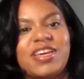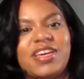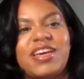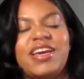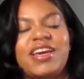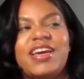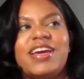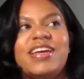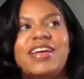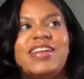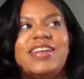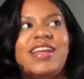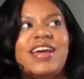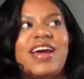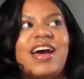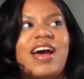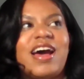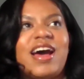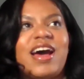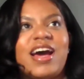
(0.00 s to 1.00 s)
mm-hmm. and mm.
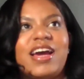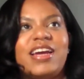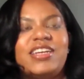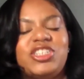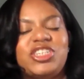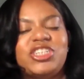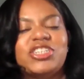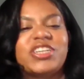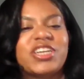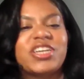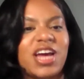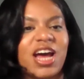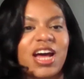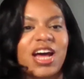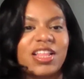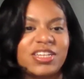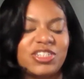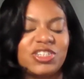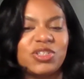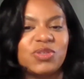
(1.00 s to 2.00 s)
I cheered in
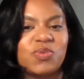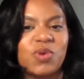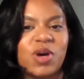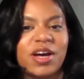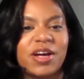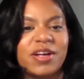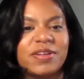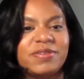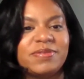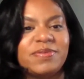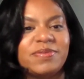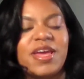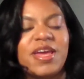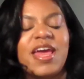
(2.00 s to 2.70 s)
college as well.